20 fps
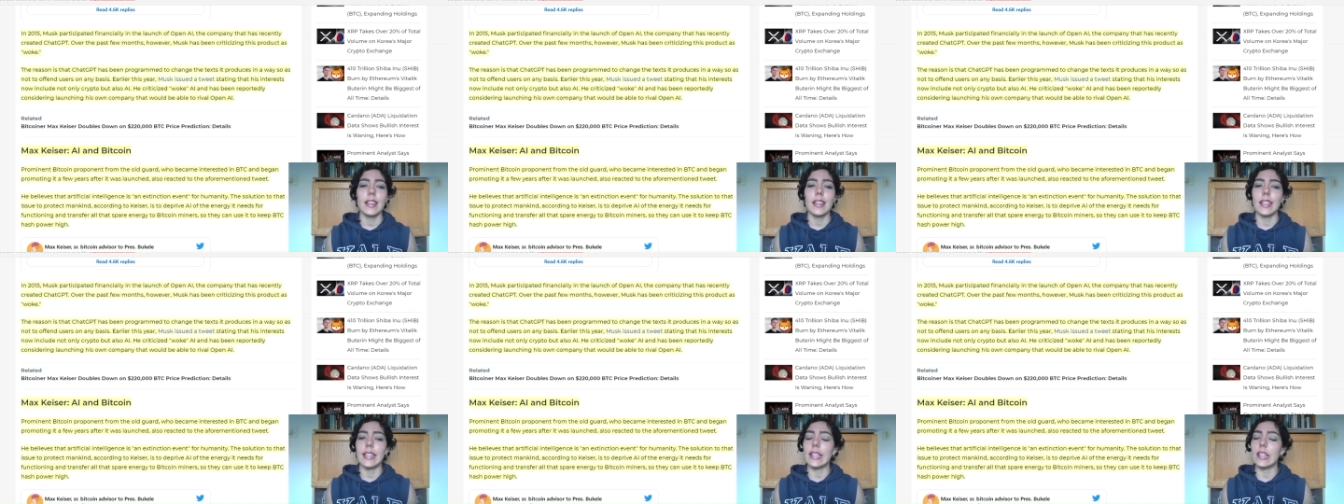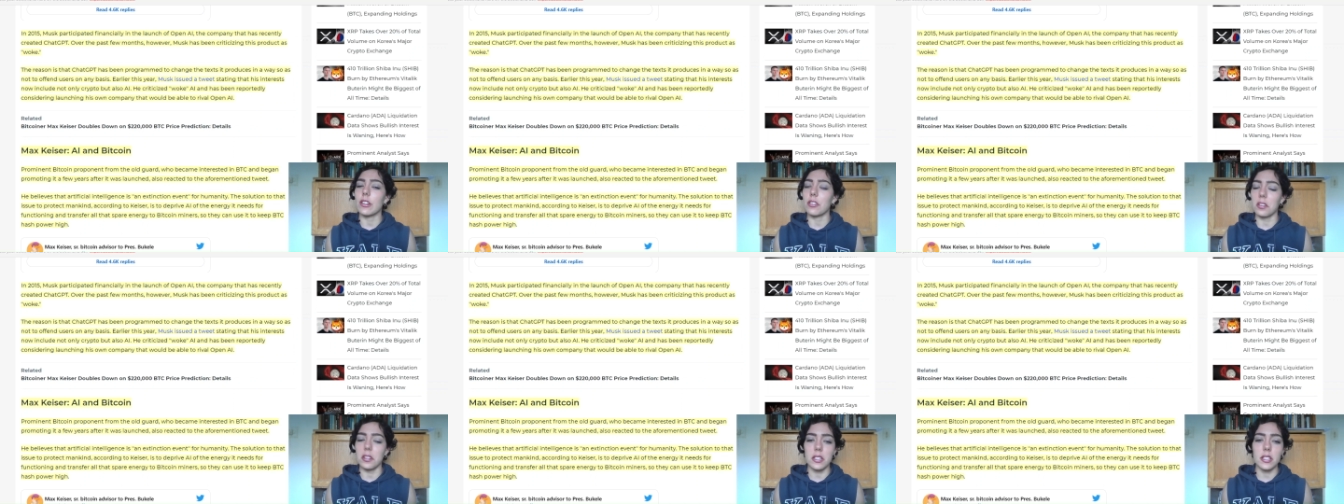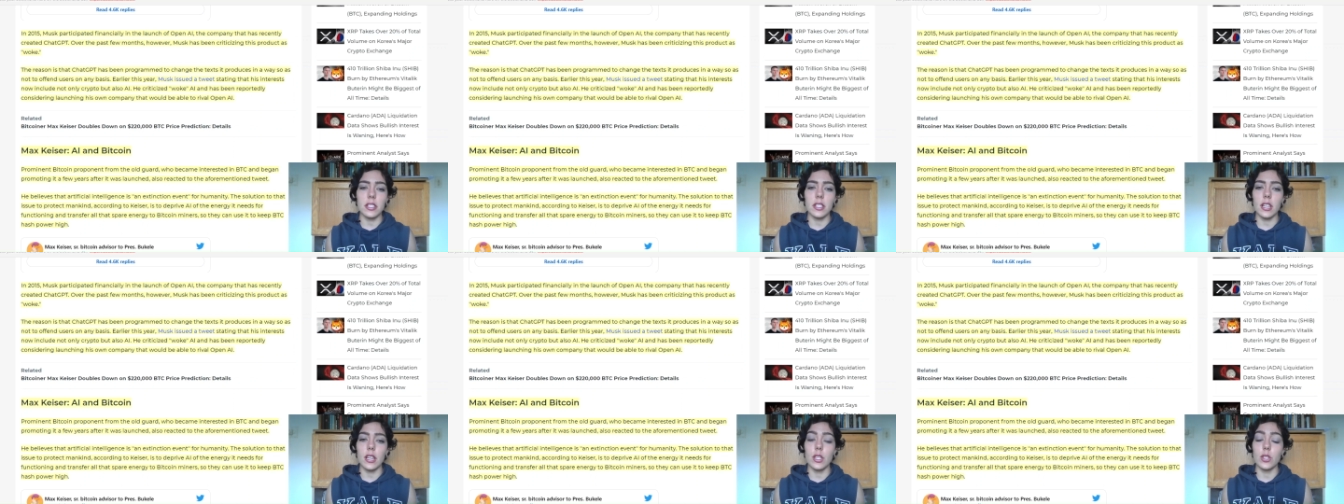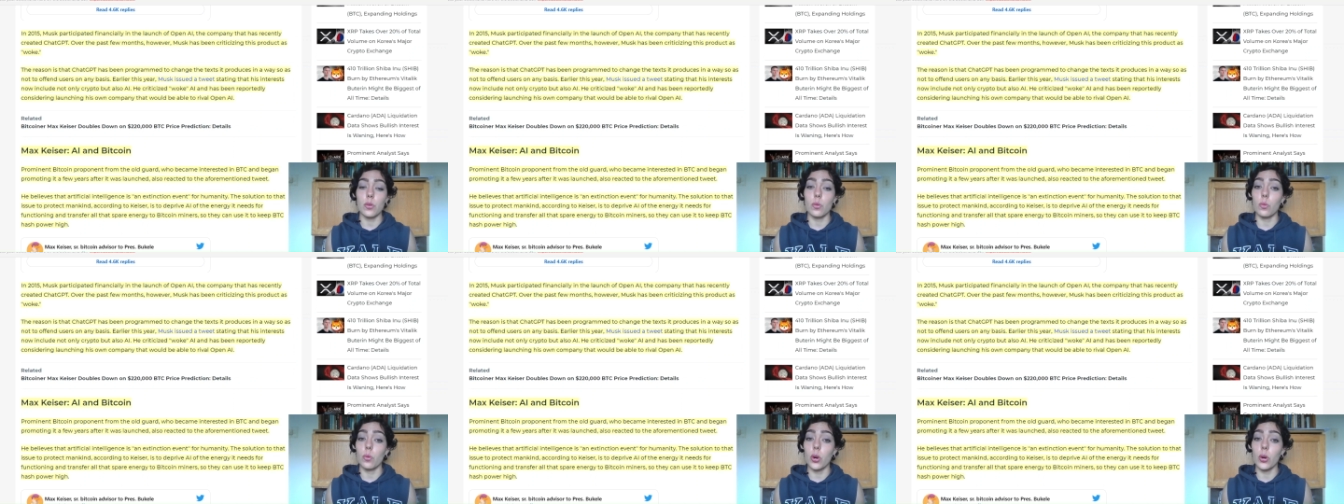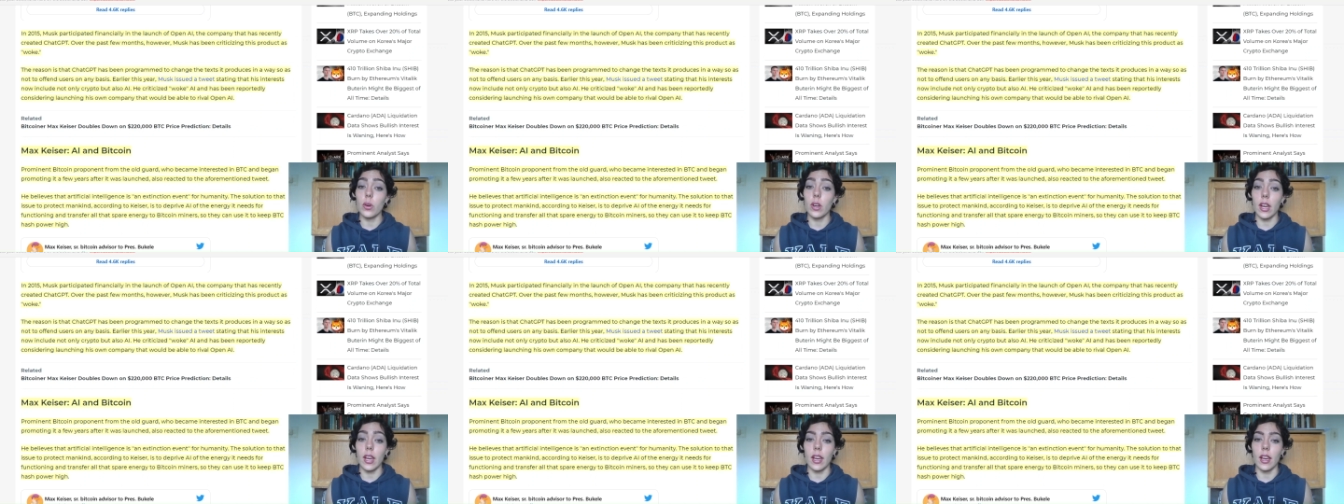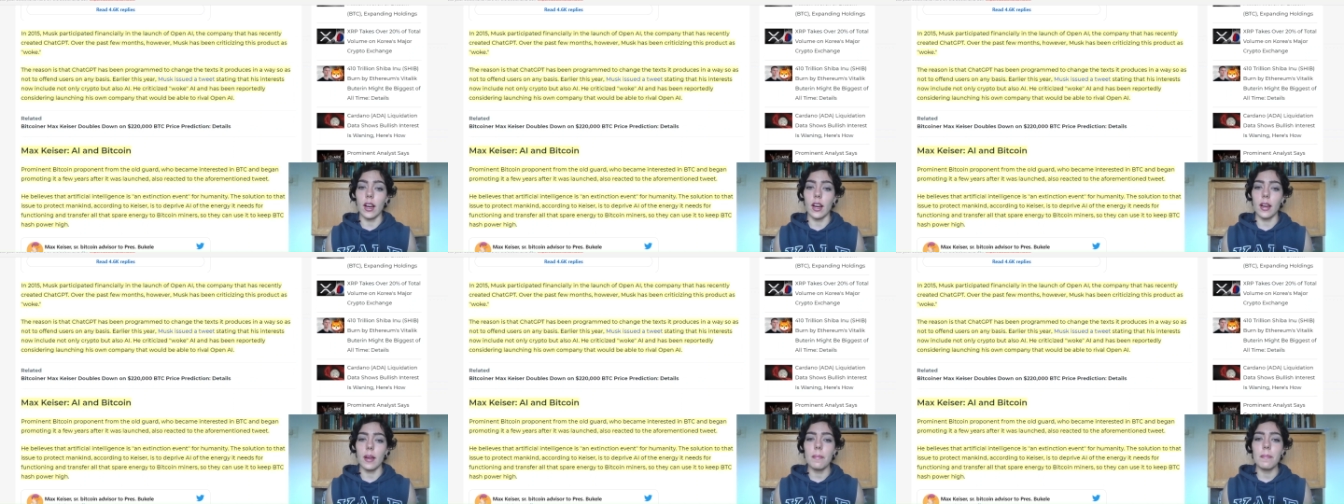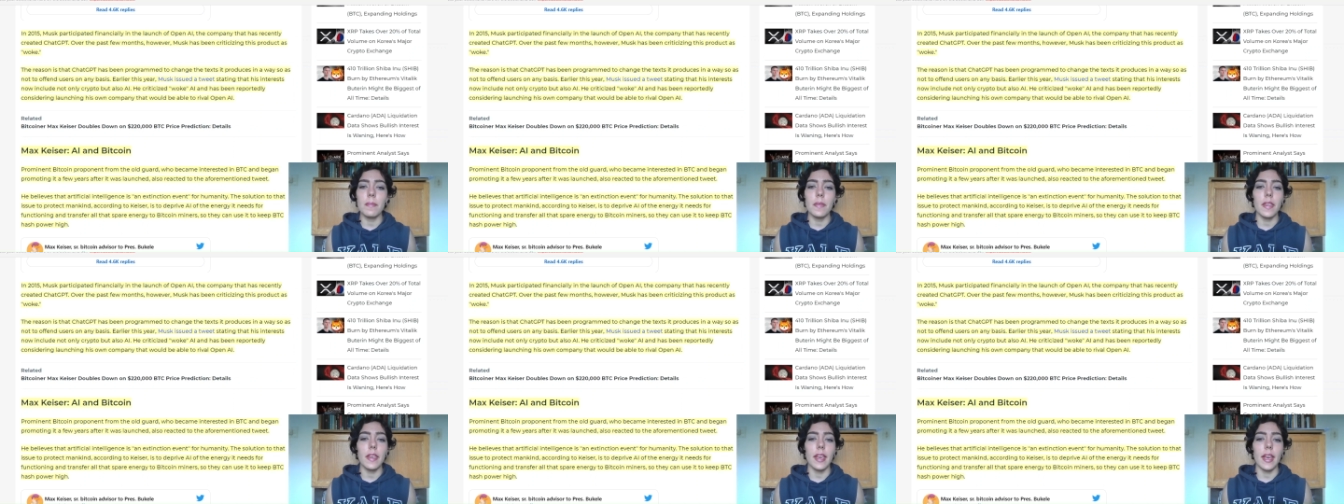He criticized woke A I
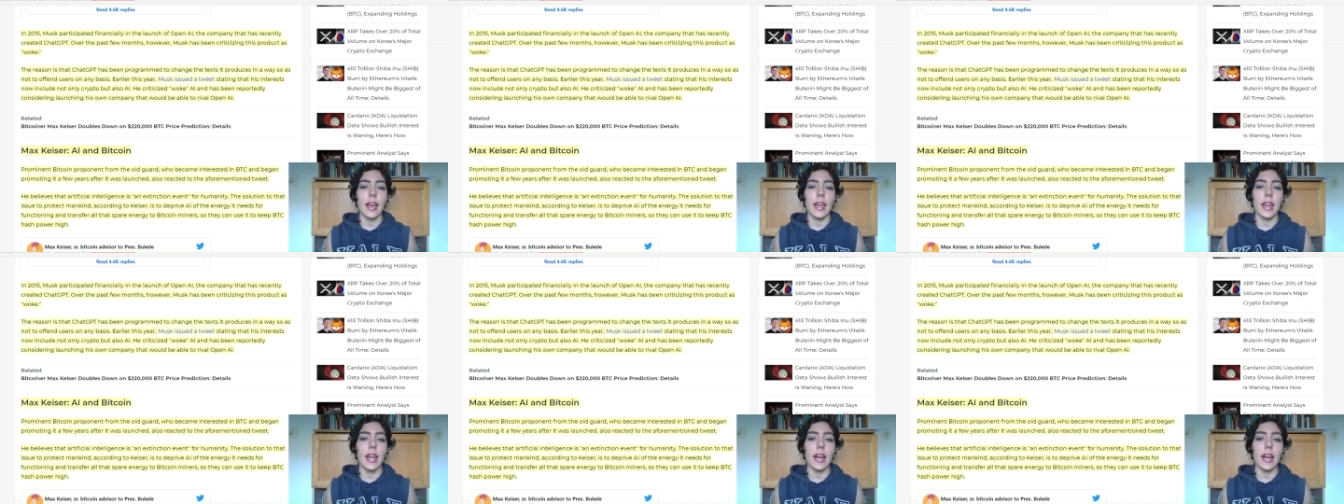and